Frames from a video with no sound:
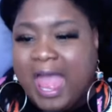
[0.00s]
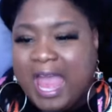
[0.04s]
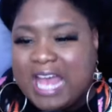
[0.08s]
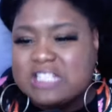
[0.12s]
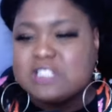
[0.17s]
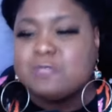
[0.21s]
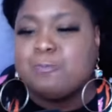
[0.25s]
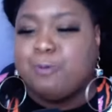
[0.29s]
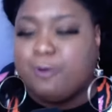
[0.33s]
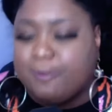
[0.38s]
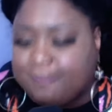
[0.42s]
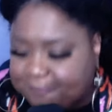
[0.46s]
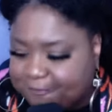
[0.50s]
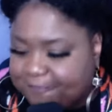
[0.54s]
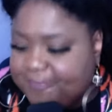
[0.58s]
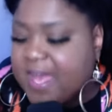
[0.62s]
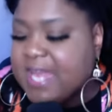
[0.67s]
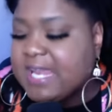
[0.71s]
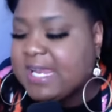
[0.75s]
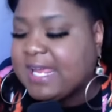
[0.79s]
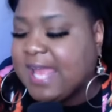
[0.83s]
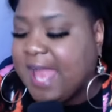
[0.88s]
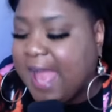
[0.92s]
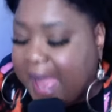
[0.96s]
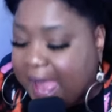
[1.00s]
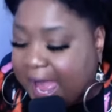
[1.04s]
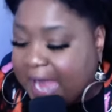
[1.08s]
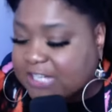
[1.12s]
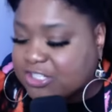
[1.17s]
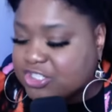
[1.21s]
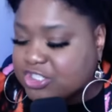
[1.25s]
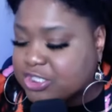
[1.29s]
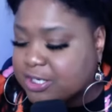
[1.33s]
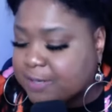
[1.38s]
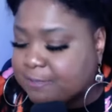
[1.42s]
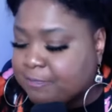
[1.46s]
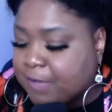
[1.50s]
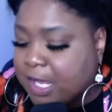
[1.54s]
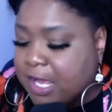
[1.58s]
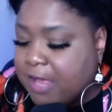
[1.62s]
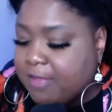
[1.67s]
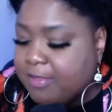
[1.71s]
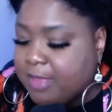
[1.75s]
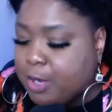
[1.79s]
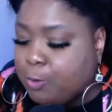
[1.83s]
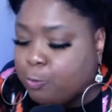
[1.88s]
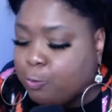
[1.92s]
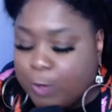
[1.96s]
as prophetic action
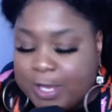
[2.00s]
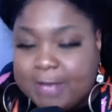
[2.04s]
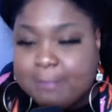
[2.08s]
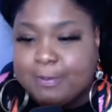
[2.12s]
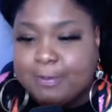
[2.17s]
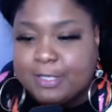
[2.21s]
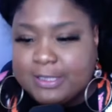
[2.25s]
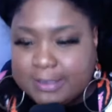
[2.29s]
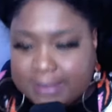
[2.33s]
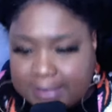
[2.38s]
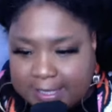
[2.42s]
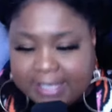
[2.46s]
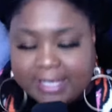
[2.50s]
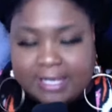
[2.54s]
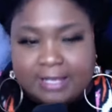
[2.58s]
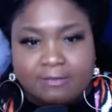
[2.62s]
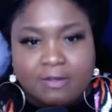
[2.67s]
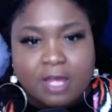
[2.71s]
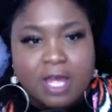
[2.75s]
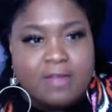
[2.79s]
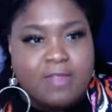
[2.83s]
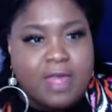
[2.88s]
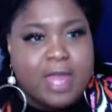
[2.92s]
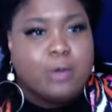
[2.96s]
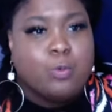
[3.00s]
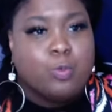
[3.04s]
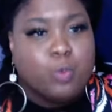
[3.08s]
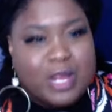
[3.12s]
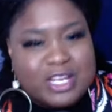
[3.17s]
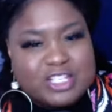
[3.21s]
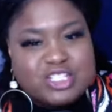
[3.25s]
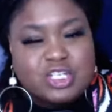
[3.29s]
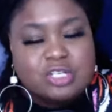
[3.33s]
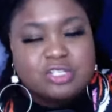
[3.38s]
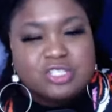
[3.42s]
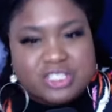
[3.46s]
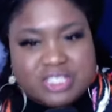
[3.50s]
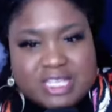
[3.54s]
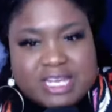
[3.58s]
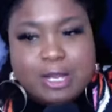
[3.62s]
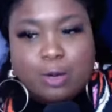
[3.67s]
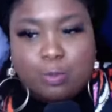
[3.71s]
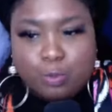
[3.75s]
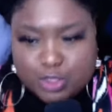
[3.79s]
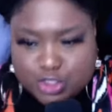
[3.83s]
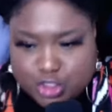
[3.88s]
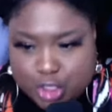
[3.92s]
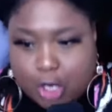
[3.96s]
that we believe that we should shall
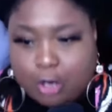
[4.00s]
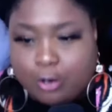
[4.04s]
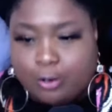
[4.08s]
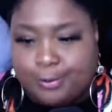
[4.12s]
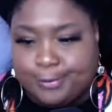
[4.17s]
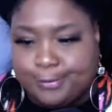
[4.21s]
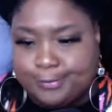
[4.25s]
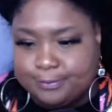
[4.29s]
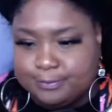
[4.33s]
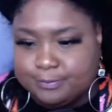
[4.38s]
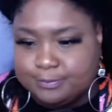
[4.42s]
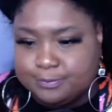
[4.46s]
see a return.